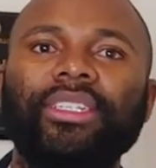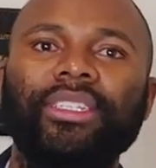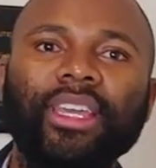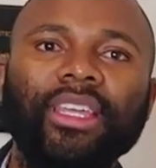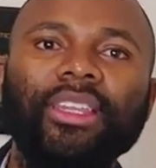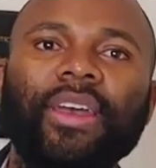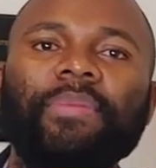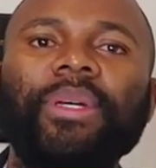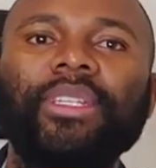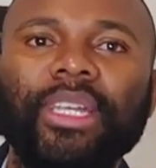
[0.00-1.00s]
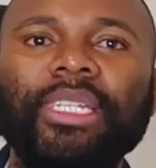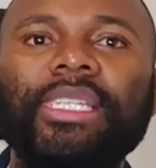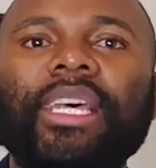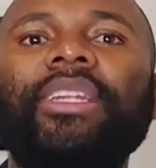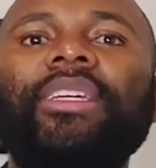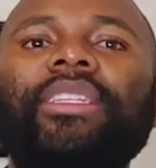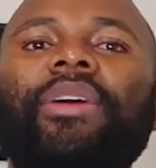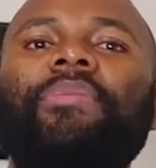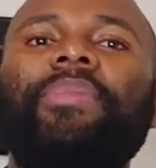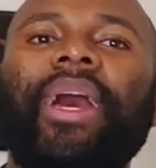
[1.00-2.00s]
taking them and then sending
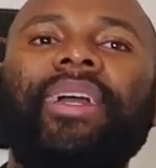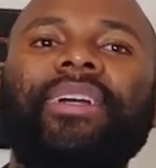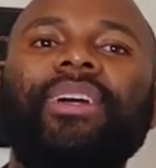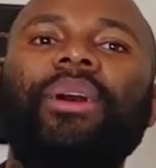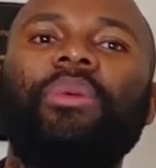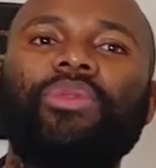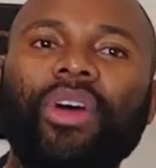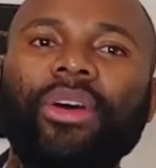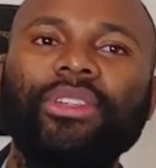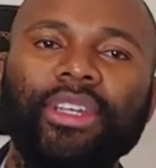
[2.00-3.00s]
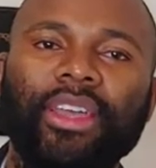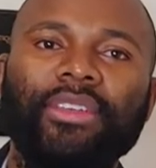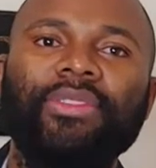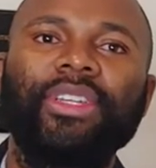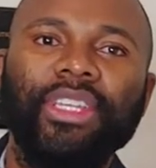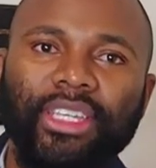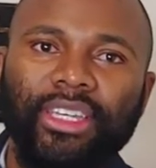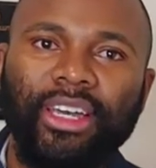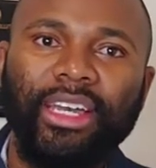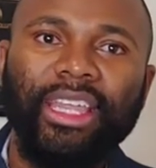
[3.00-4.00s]
them back without even
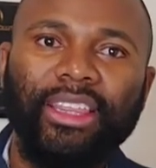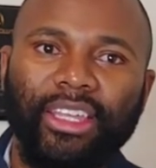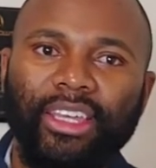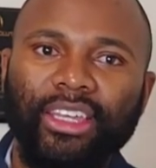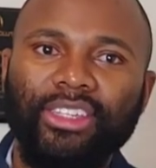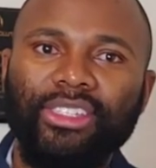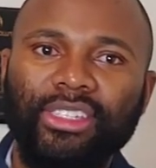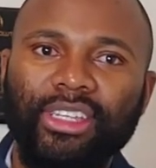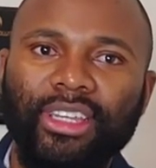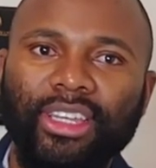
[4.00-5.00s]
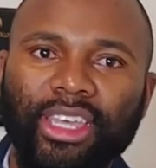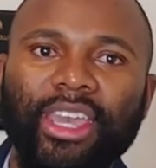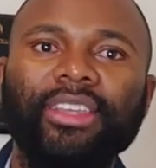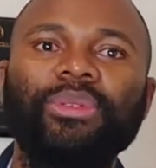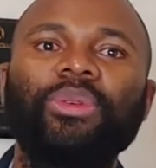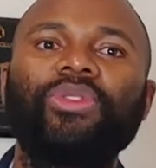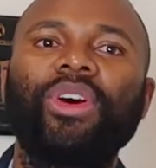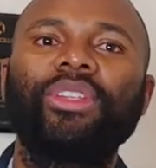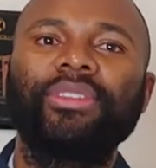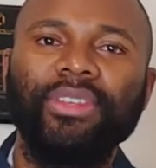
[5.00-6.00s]
hearing the the case,
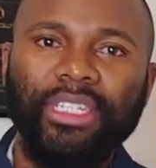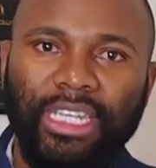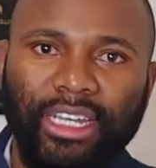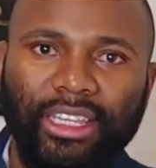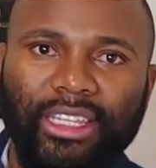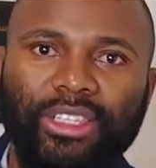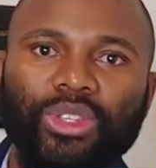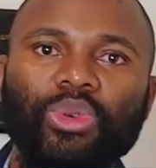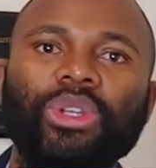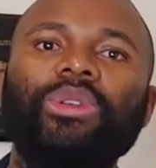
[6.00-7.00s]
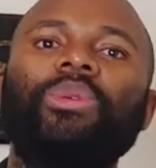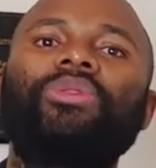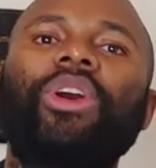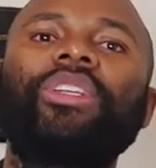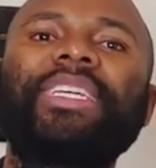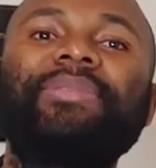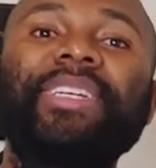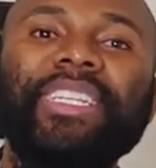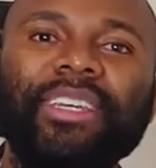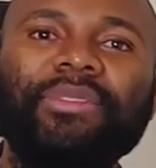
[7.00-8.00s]
without even hearing the situation, without
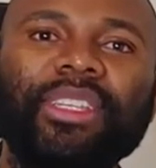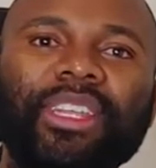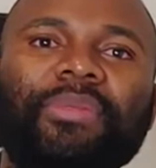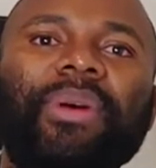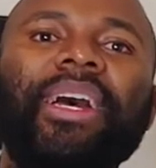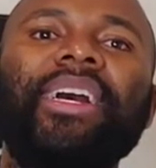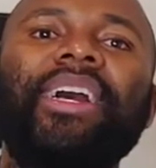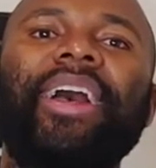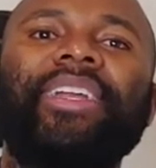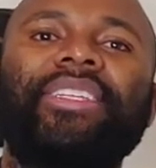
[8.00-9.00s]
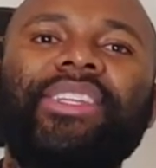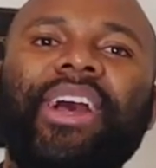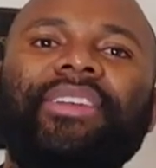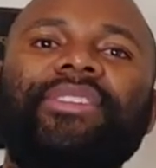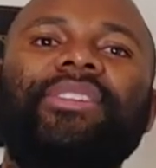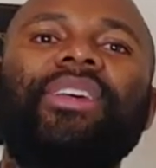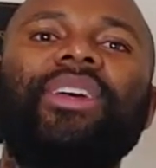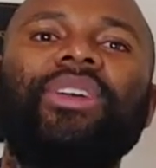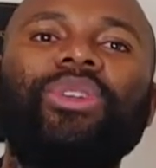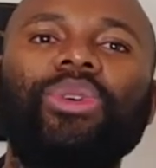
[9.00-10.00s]
even giving them a chance
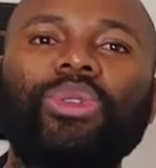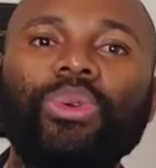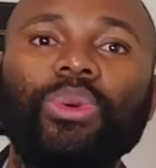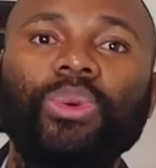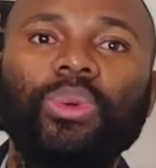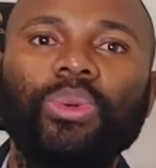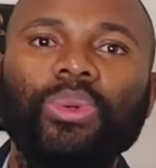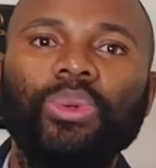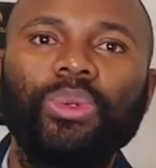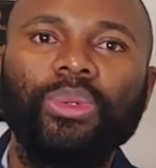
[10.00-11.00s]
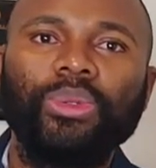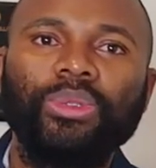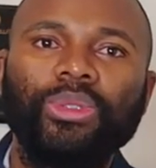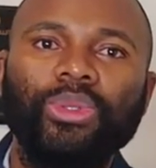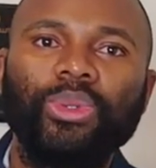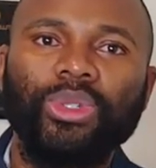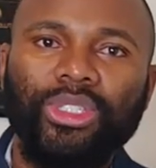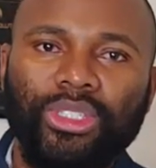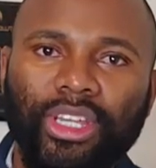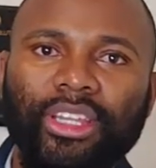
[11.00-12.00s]
you know to to
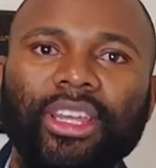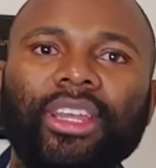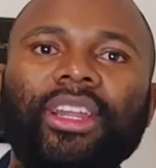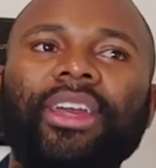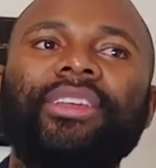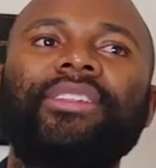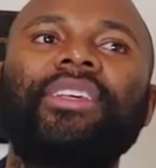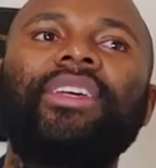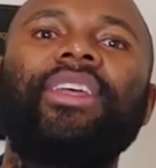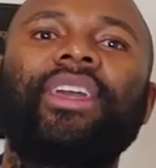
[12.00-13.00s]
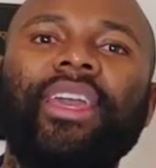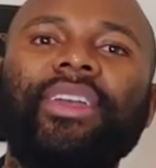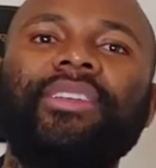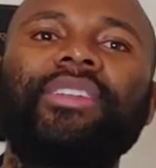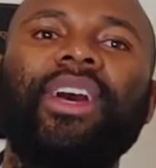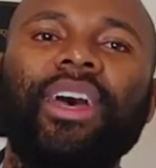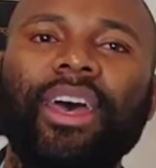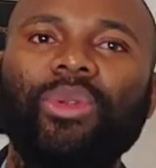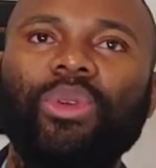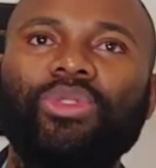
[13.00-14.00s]
state the case the case
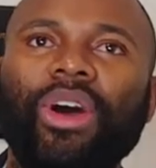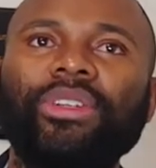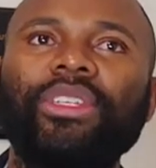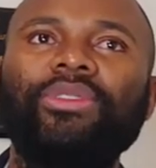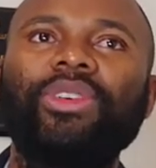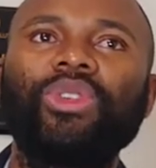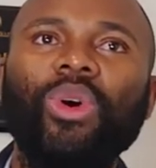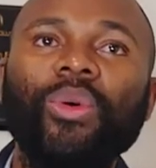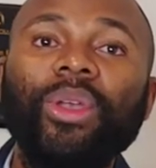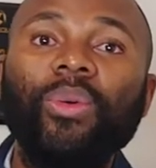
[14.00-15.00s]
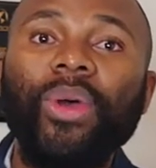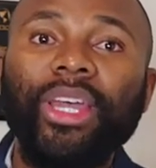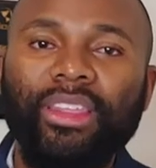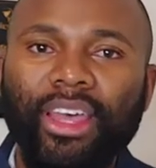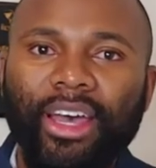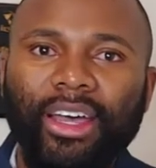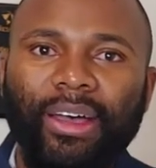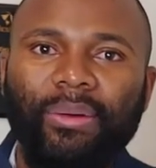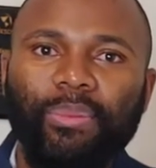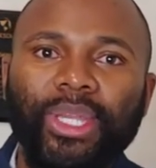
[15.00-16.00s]
and without even knowing where they
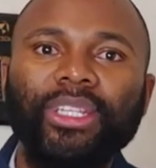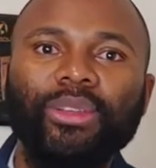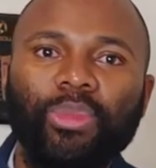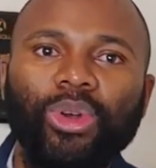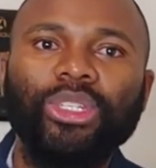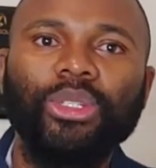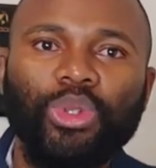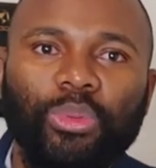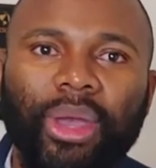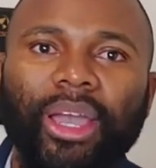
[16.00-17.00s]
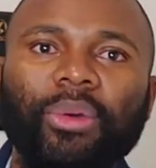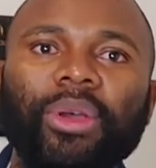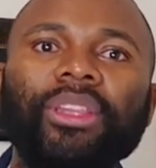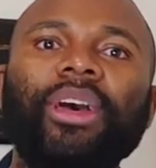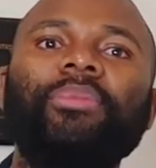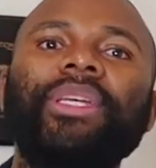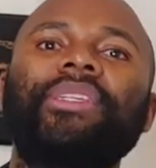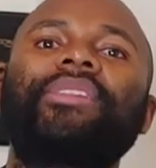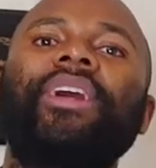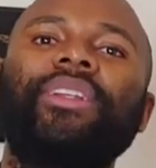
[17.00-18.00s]
are being deported to back where they are being
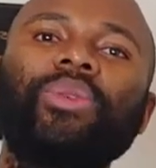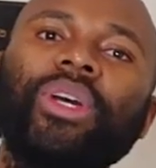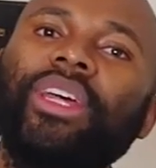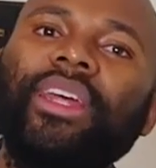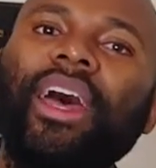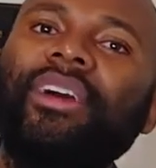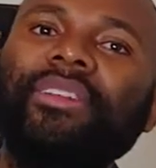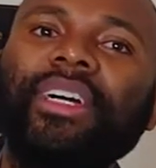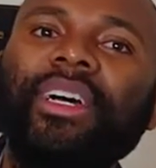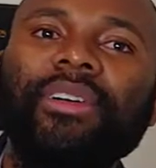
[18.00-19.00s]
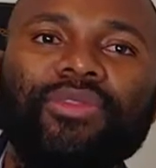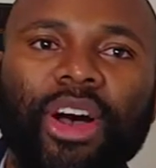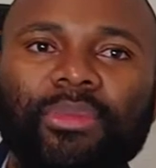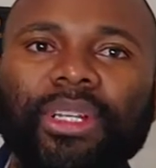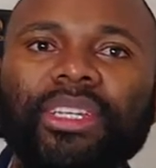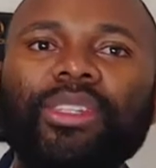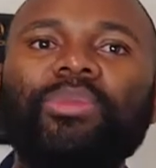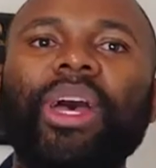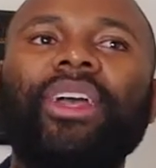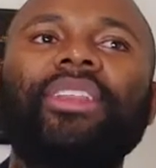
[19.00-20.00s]
sent whether they have families
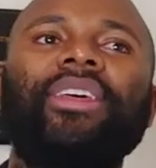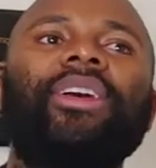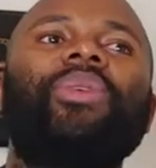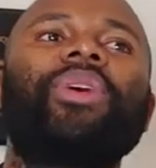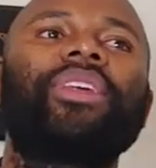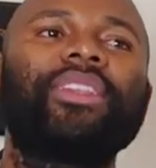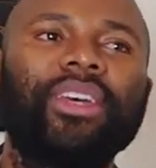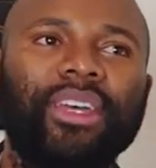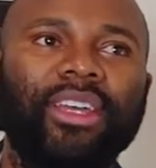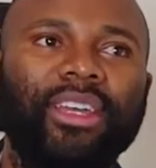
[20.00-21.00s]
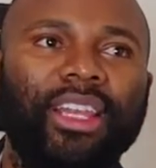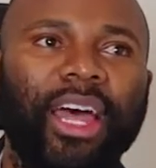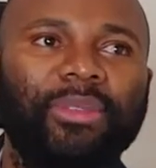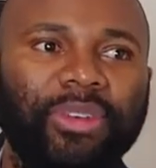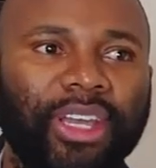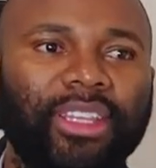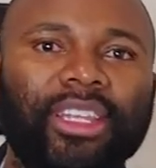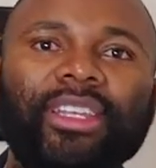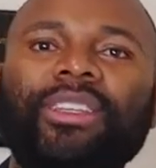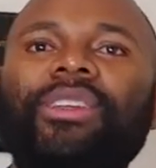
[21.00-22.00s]
back there whether their life are in
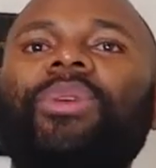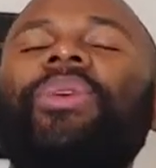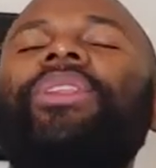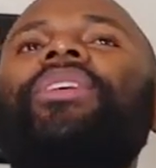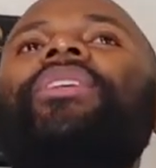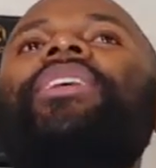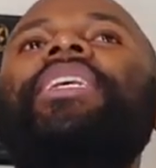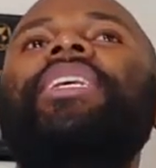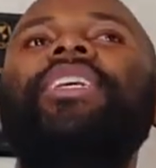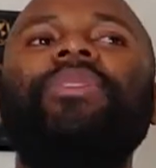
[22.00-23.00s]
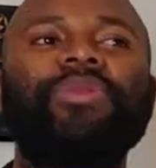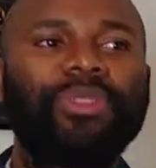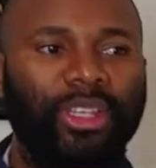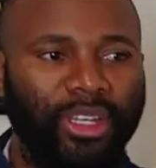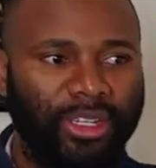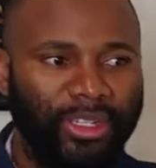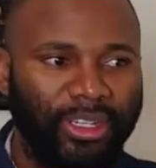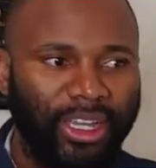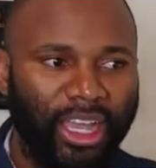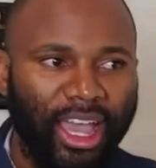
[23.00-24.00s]
danger whether if
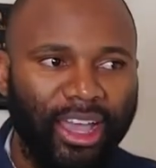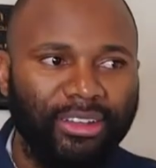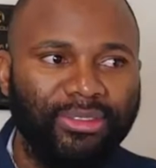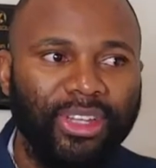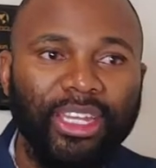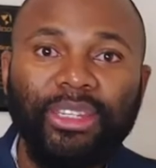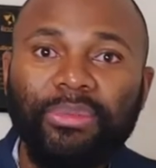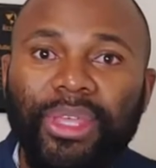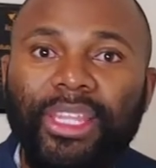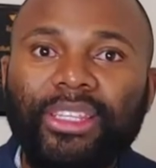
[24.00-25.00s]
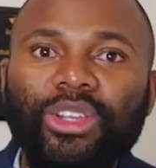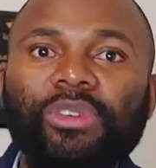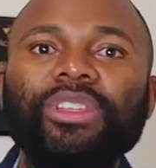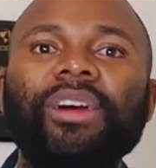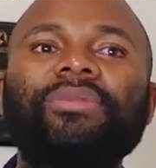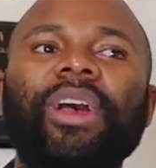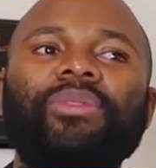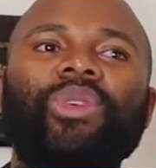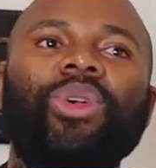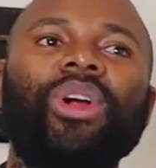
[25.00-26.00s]
they have any means of
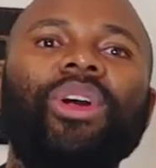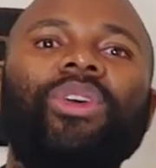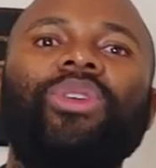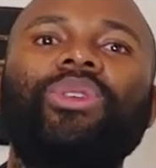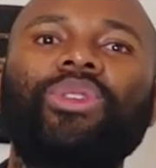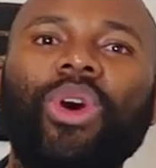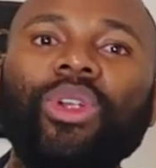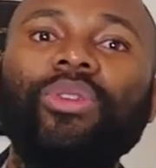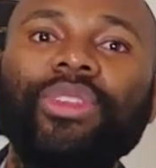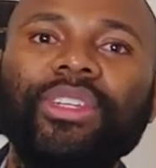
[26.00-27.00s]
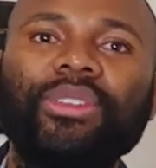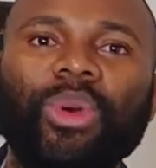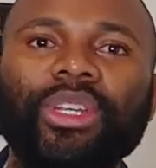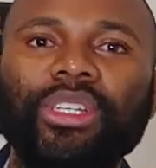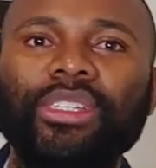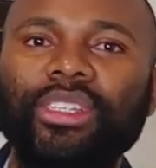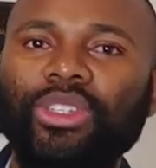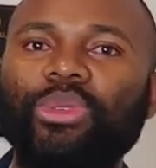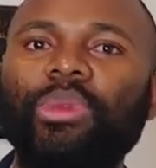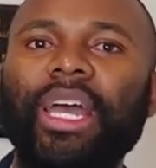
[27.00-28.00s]
survival you know so all of these questions
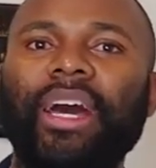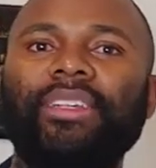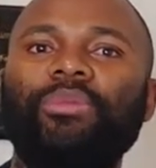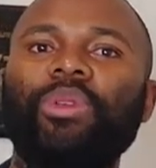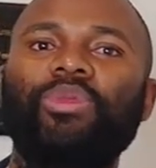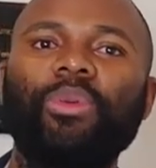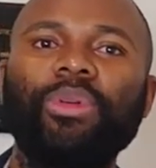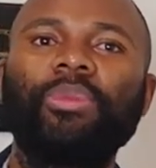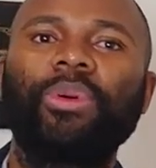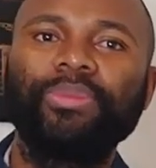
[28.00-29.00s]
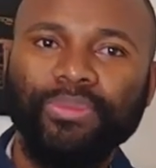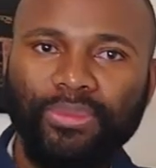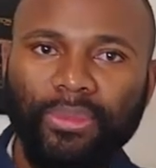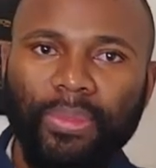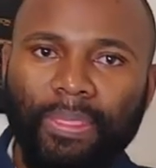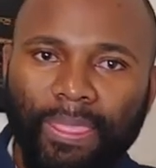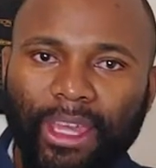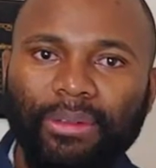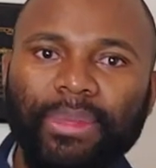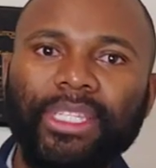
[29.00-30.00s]
need to be asked before people
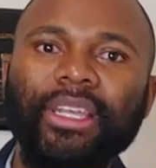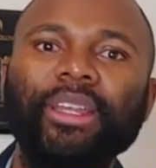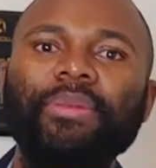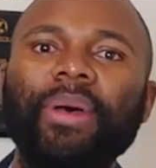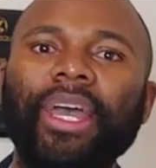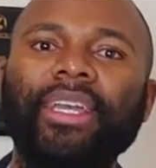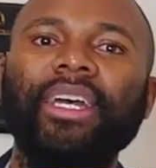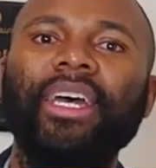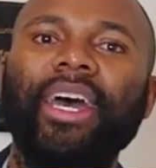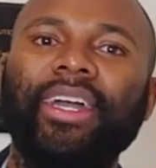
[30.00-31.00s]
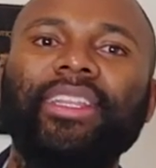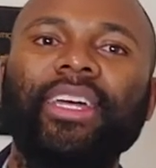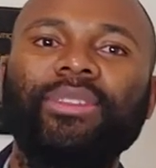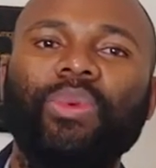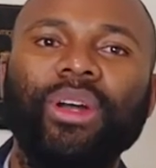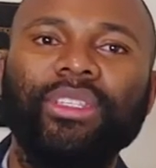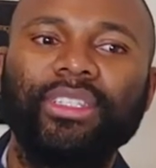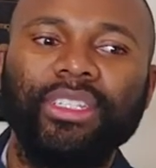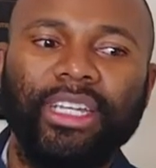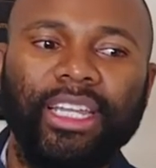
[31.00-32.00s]
can be sent back and that's what
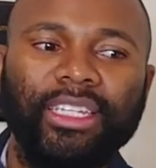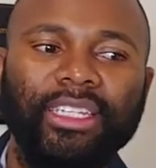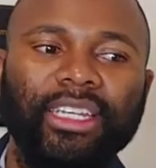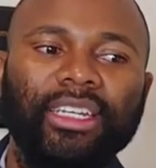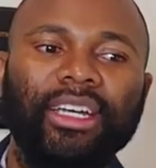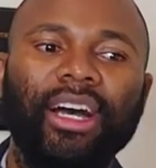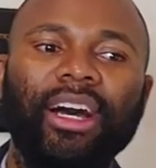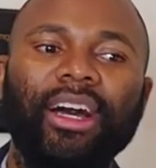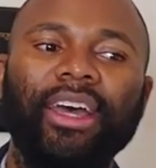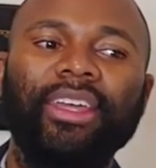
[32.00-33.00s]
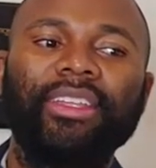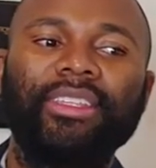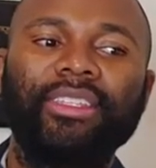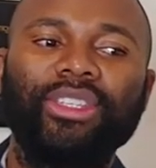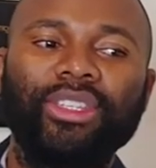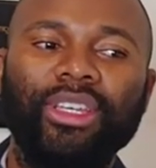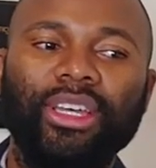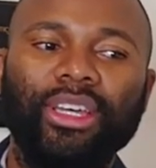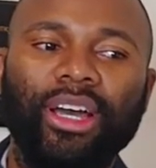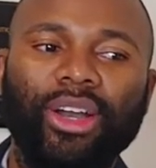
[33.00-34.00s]
really uh it
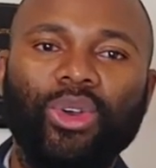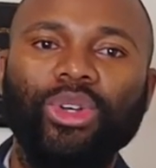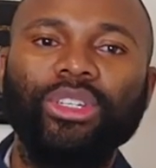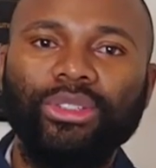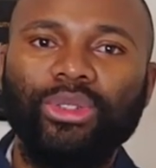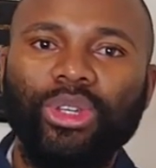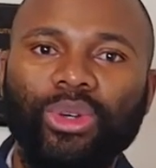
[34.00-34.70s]
according to the